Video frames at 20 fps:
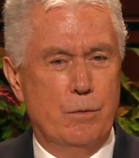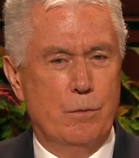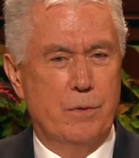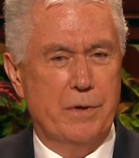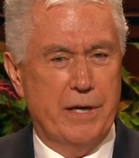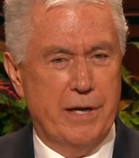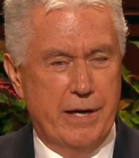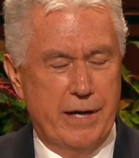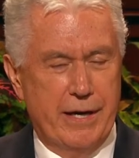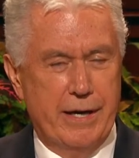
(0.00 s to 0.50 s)

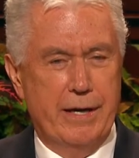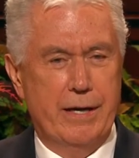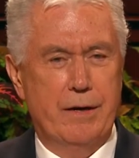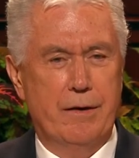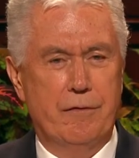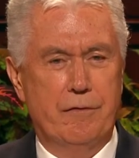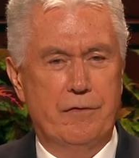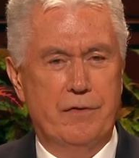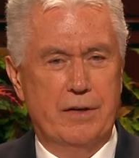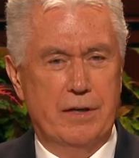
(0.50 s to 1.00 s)
We
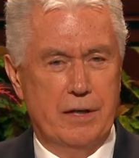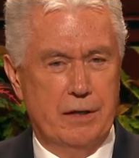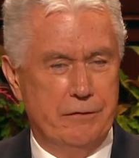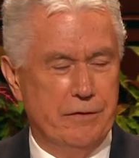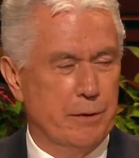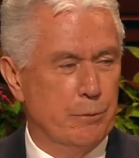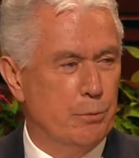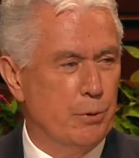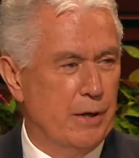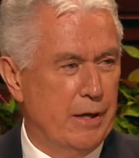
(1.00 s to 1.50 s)
have a
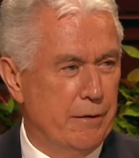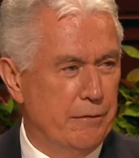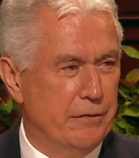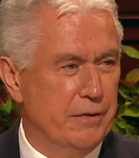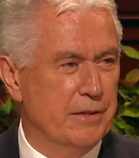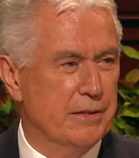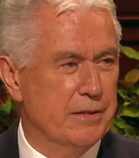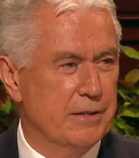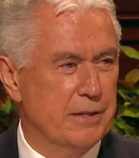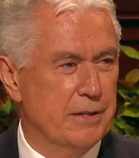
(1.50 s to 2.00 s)
living
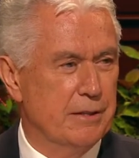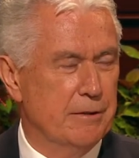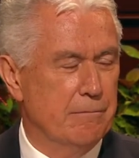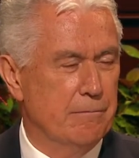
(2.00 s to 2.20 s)
prophet.